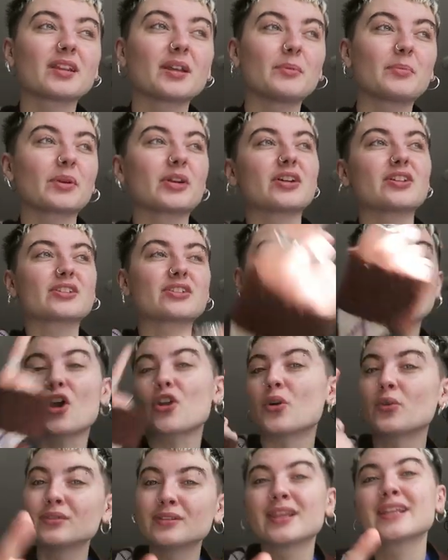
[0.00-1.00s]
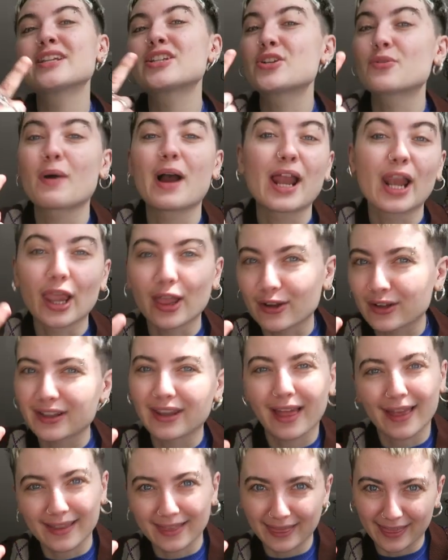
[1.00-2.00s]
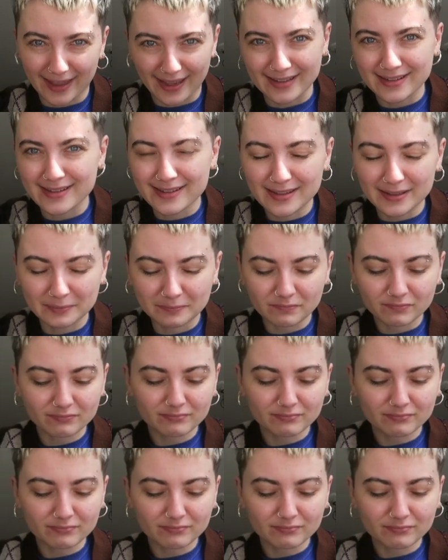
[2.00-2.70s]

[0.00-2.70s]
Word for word: Because not only do I look like this,